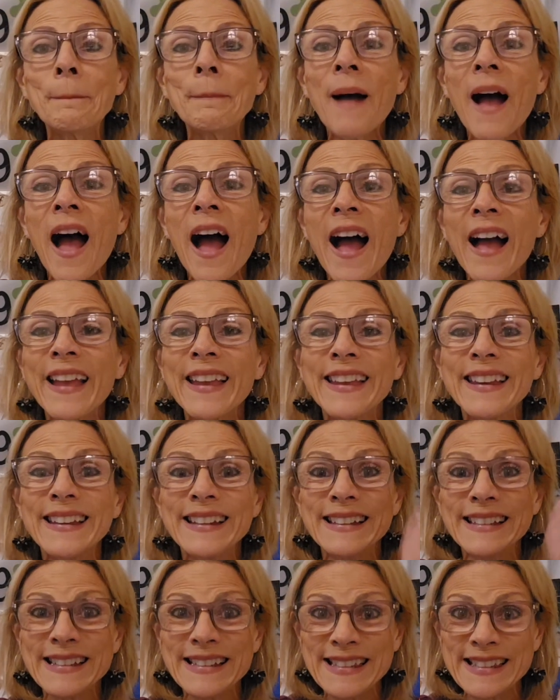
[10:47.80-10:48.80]

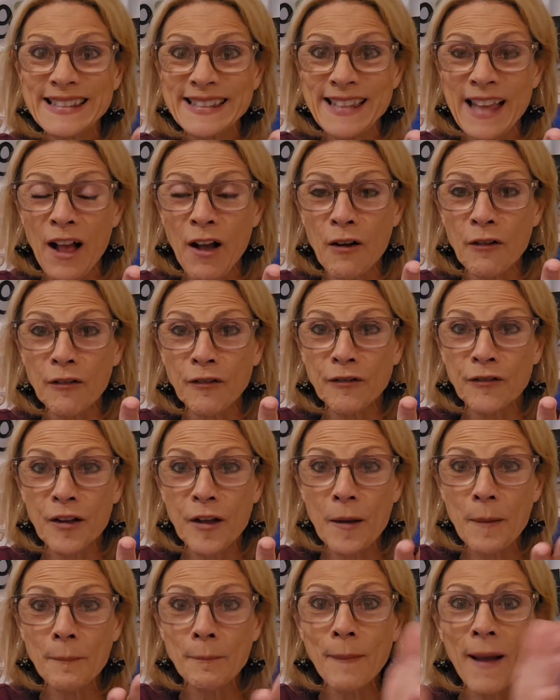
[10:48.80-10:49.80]
Myself,
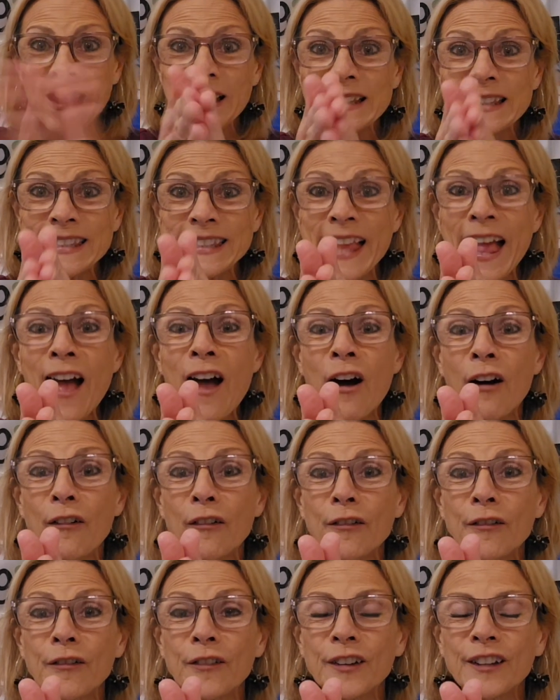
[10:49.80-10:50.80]

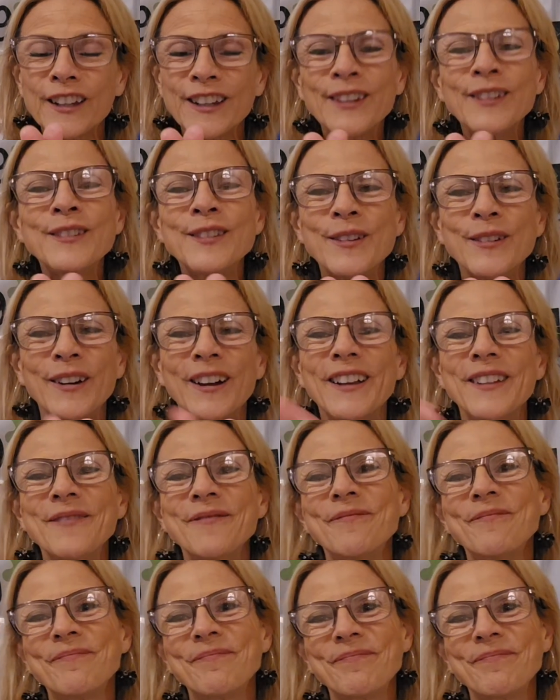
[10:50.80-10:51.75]
myself. You do it.